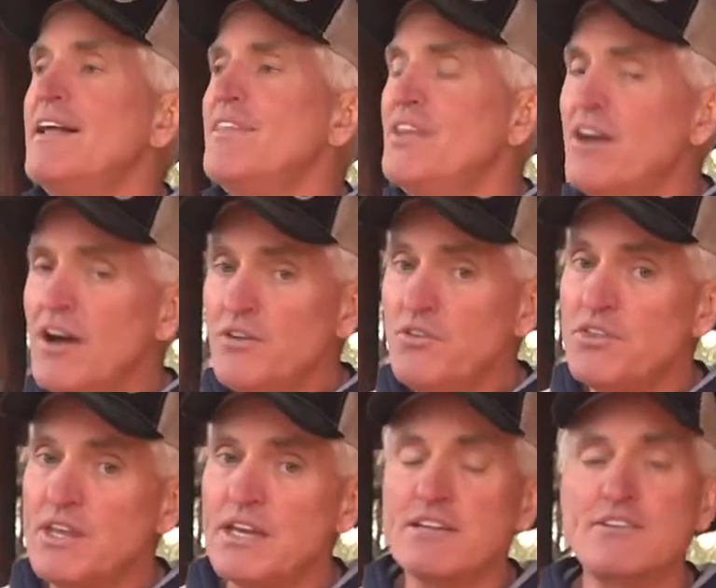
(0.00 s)
The other
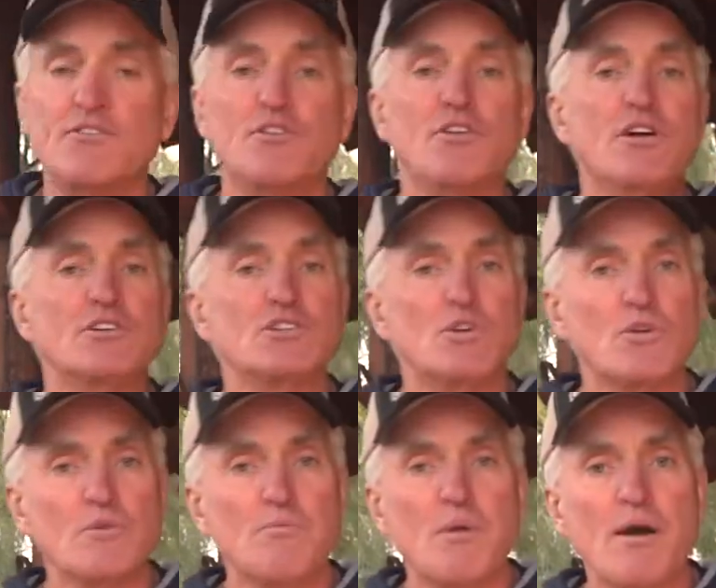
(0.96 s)
thing is if you've got
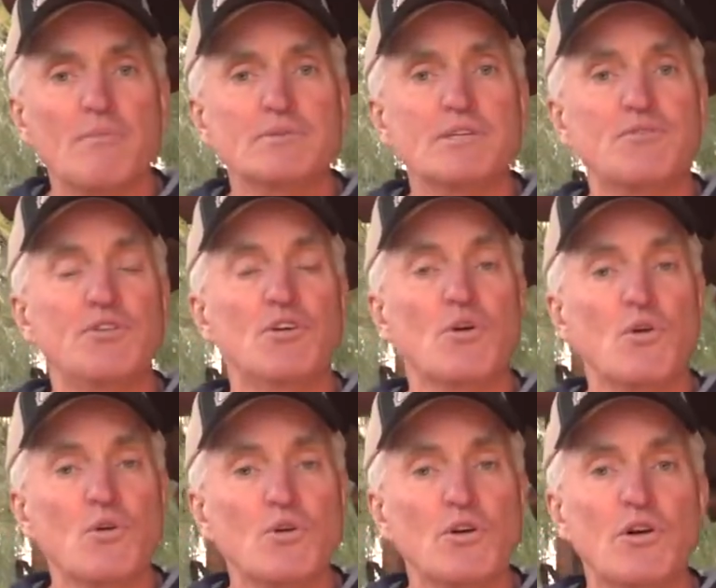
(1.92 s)
shoulder problems, if you're
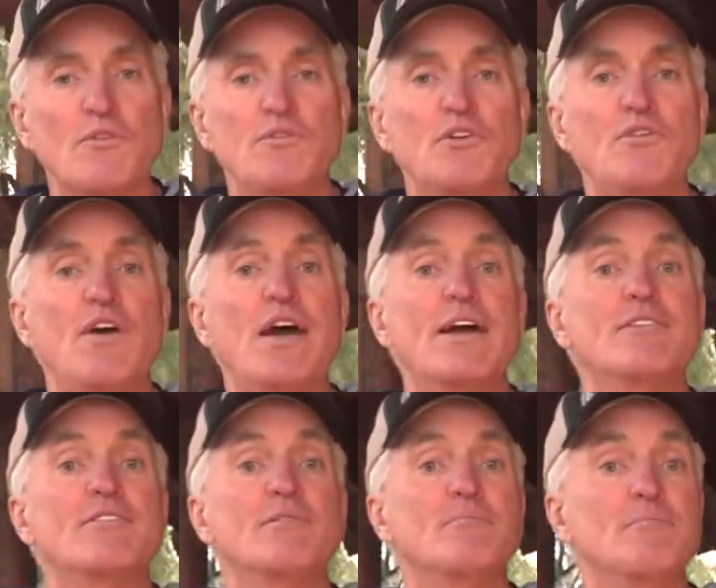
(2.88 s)
older, if you've had
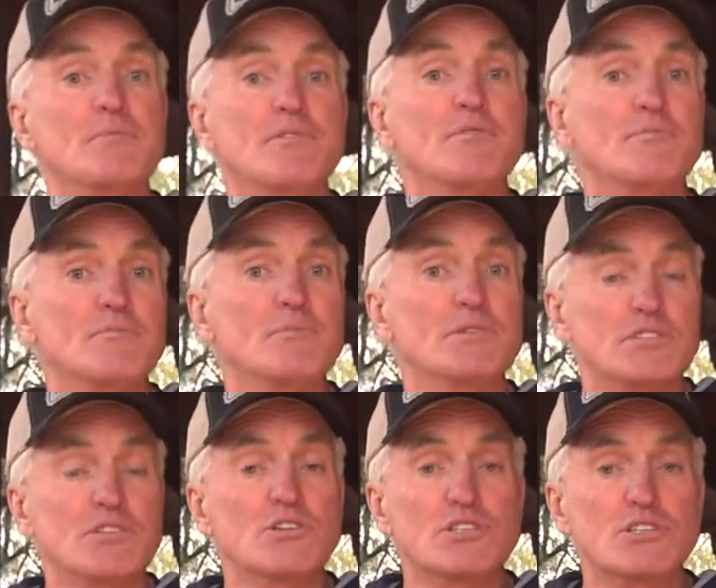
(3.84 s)
some
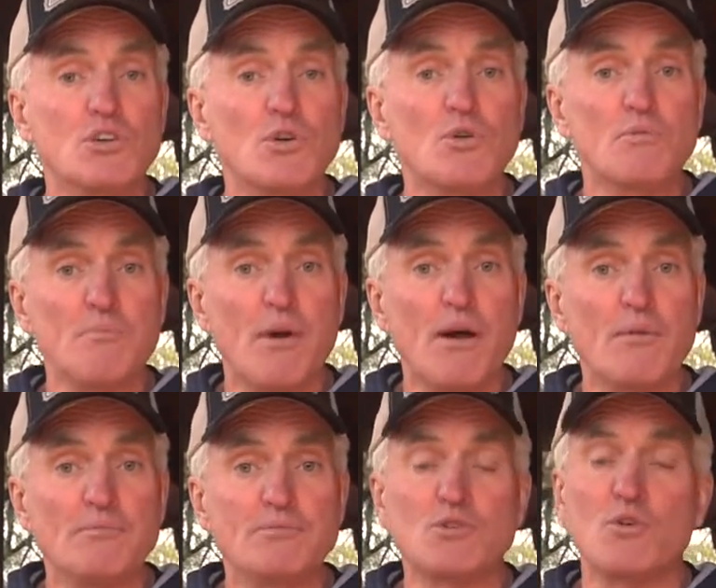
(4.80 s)
serious shoulder
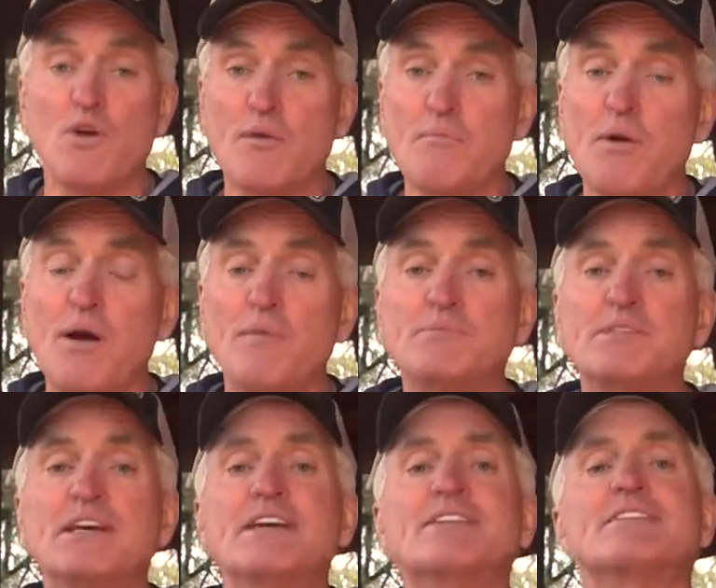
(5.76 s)
problems or arm problems,
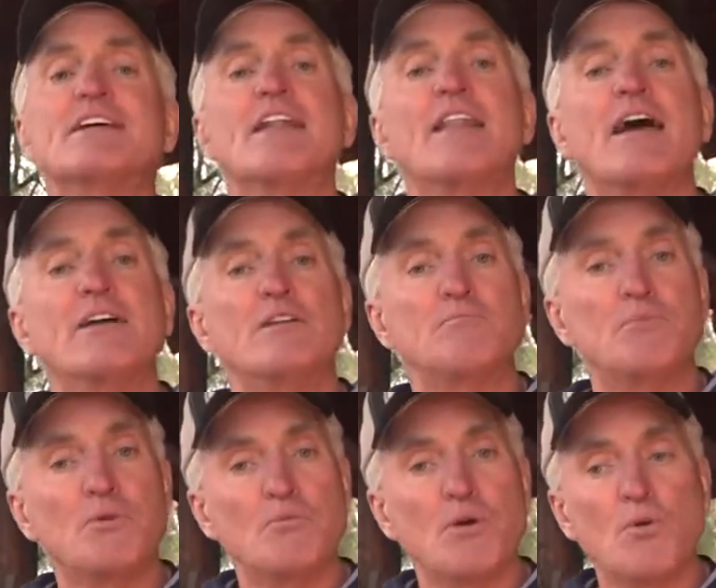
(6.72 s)
it's going to allow you to
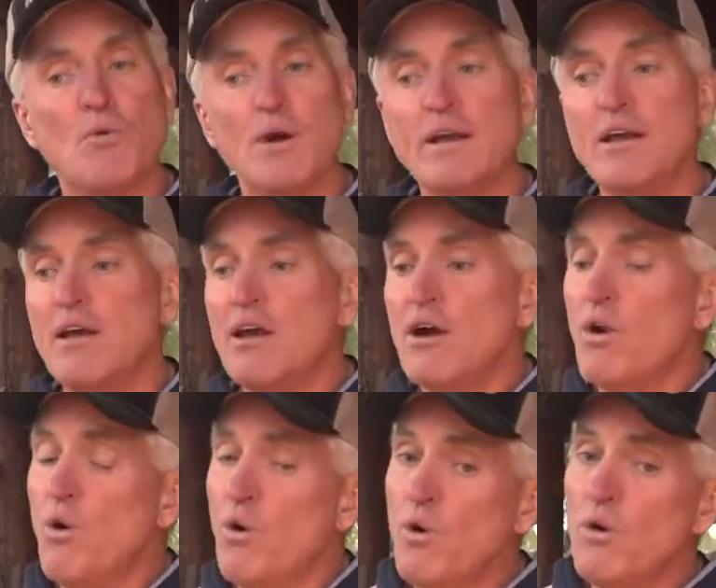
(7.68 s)
pull more weight.
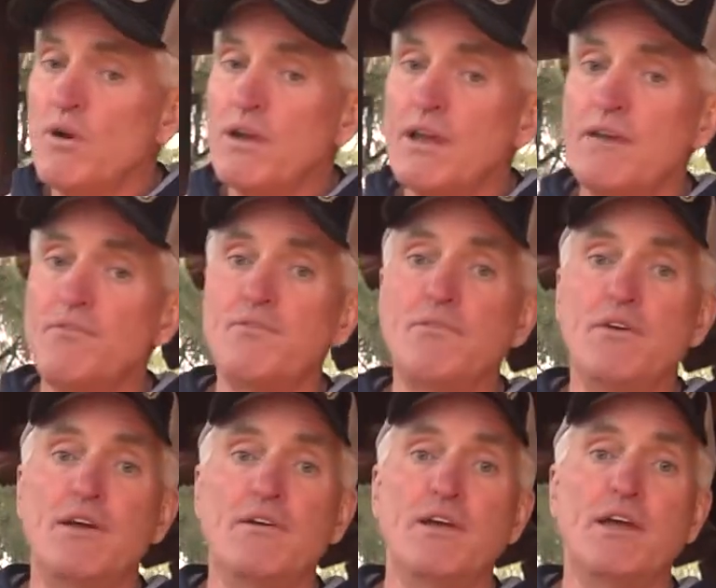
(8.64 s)
Or if
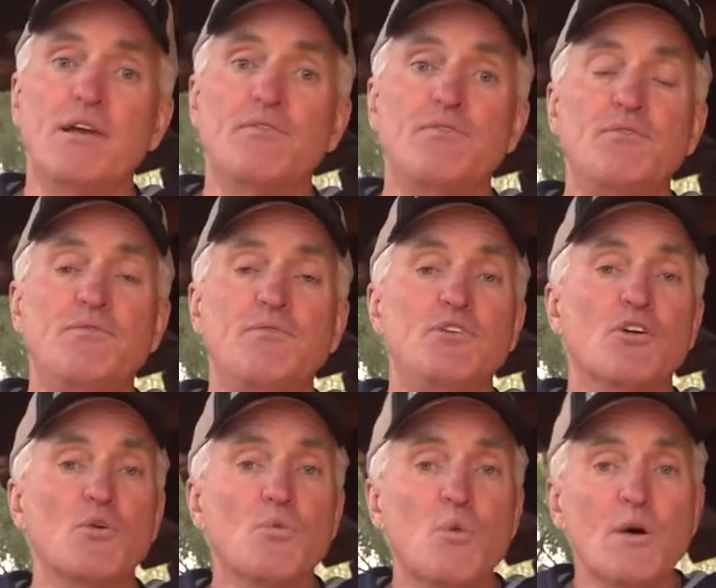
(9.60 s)

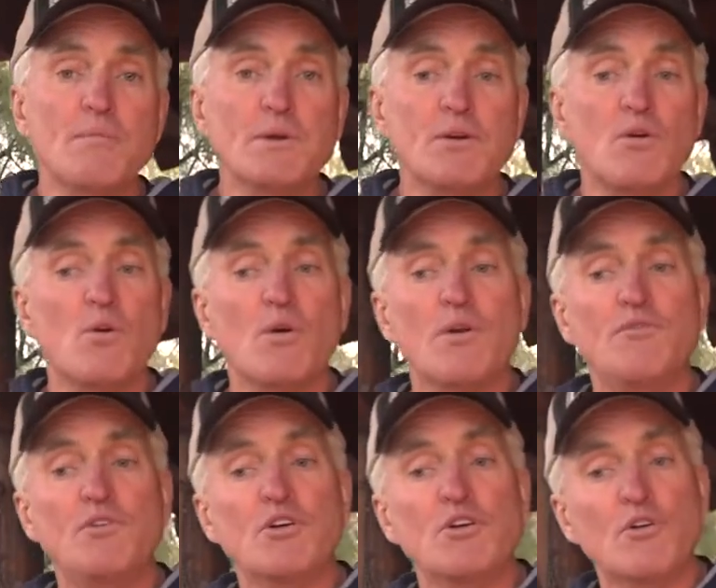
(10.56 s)
you're a woman or
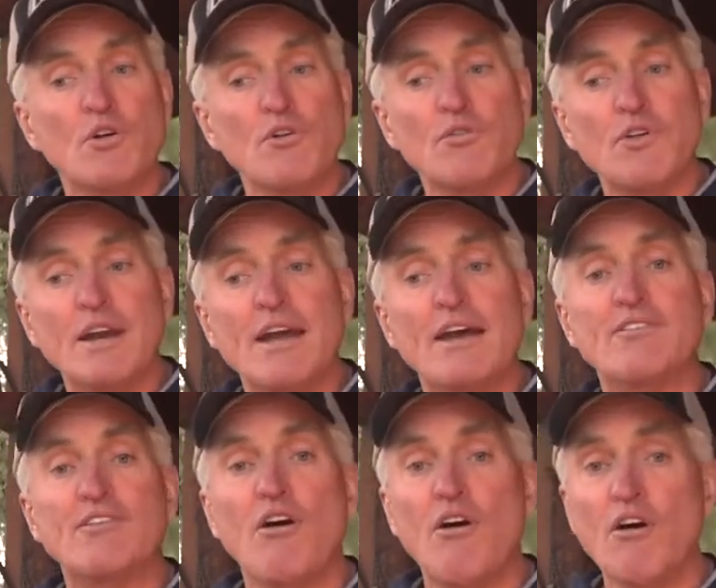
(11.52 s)
if your girlfriend
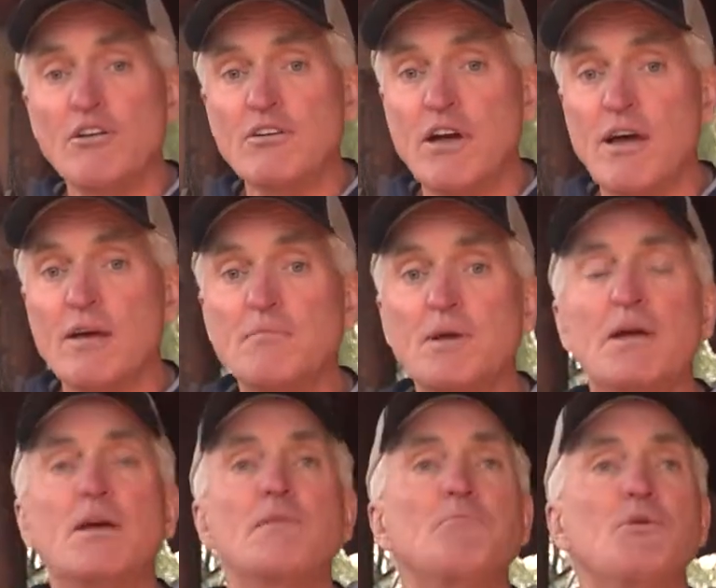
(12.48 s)
has a hard time
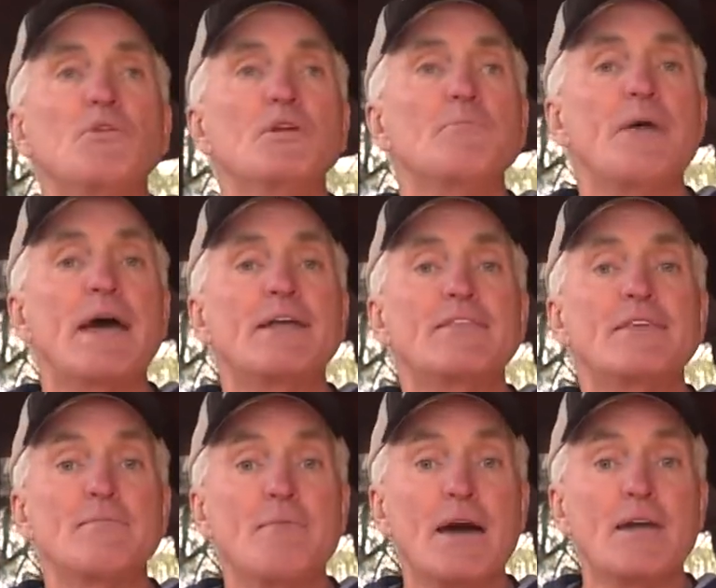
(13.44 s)
pulling back the
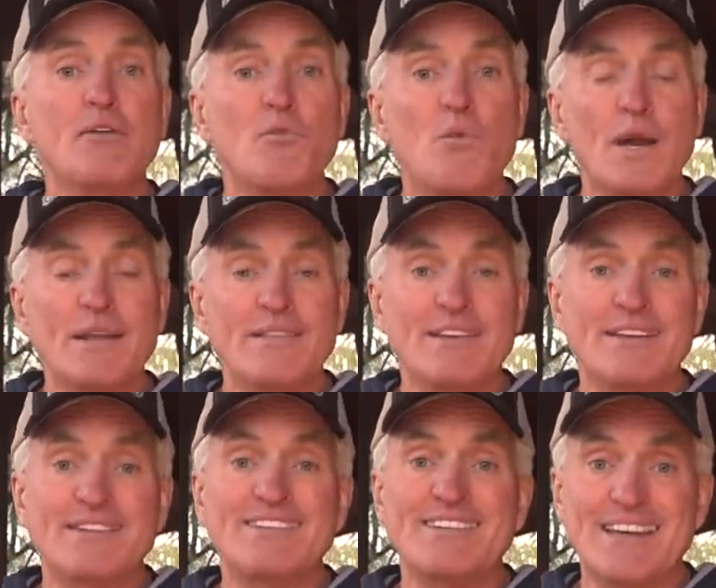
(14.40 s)
amount of weight that
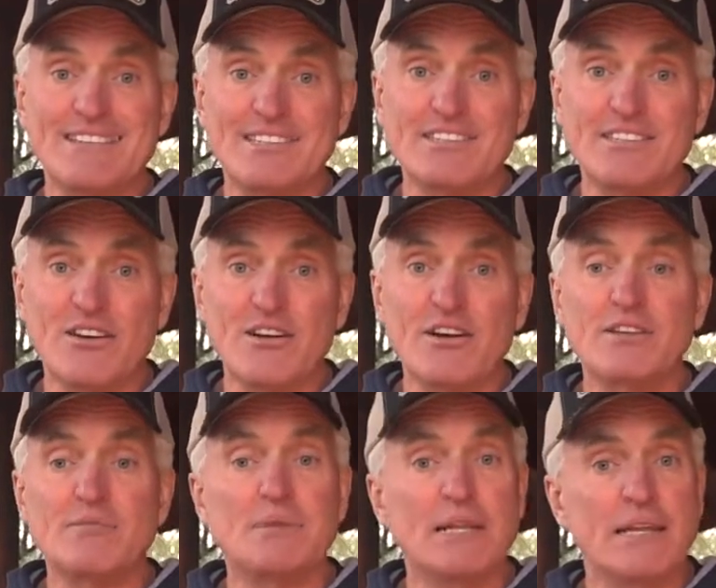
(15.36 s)
is necessary
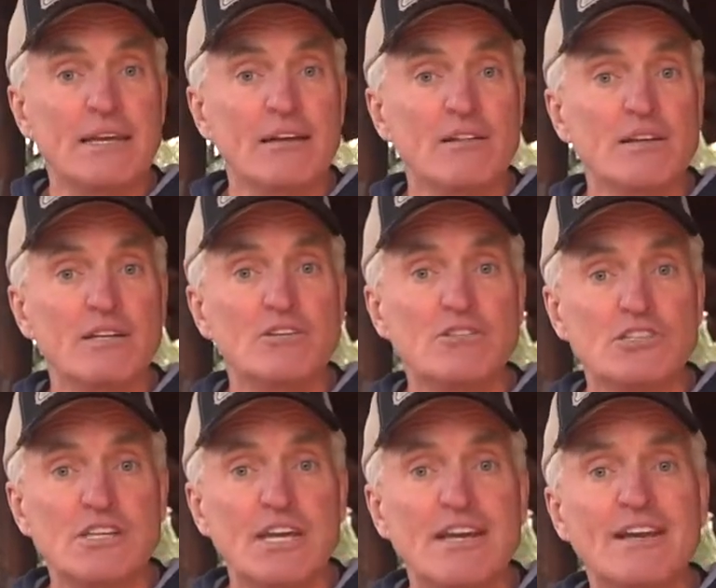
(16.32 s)
to be legal in your
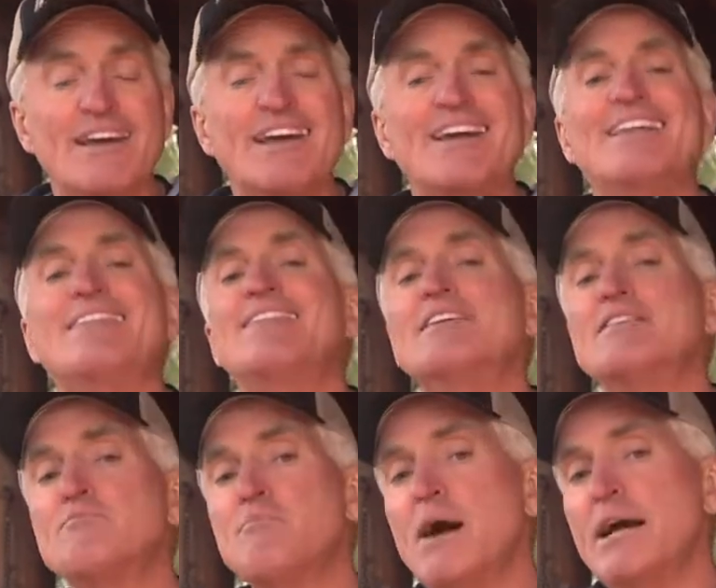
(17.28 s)
state,
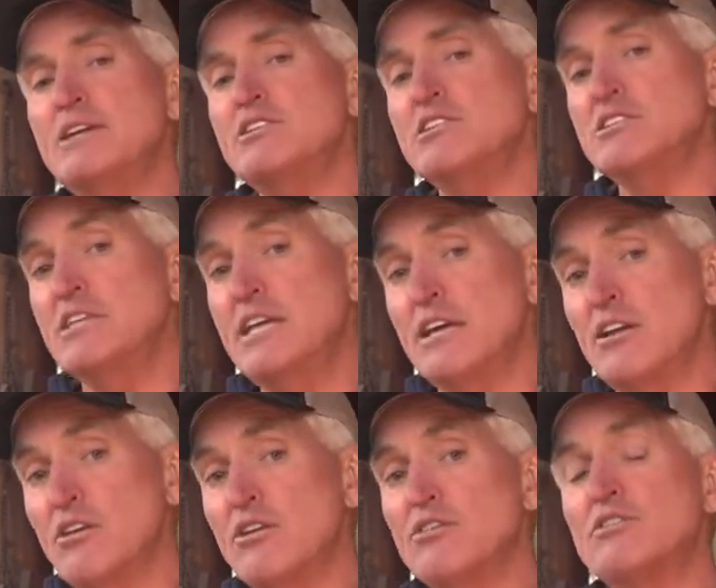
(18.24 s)
this might just get
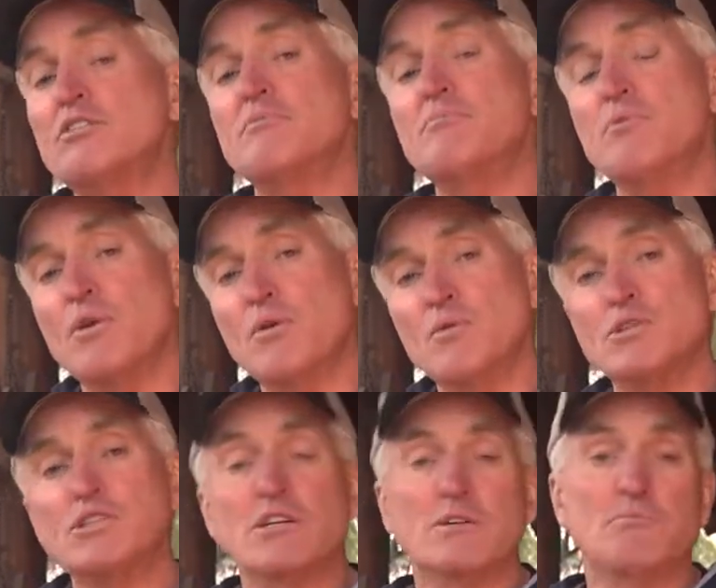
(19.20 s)
her to the point where
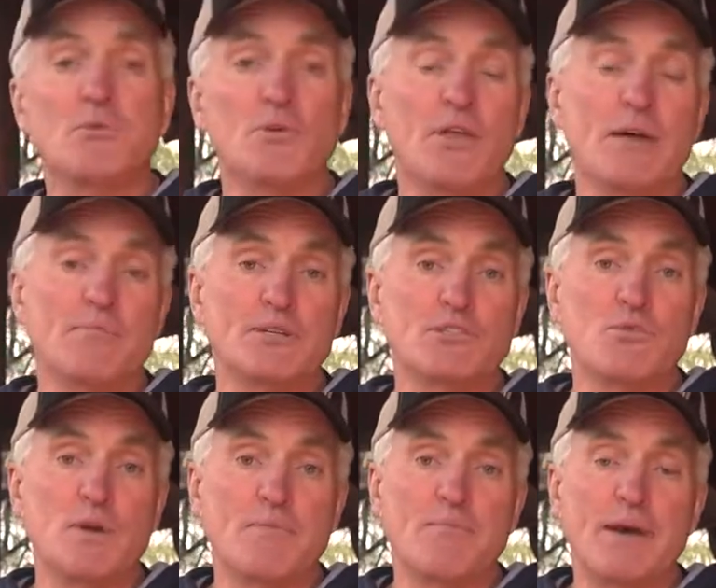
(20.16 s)
she can pull that much
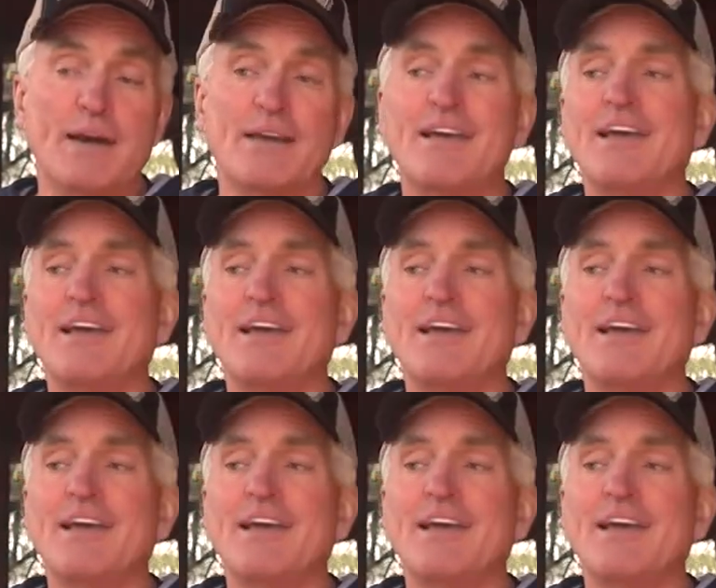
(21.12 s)
weight back.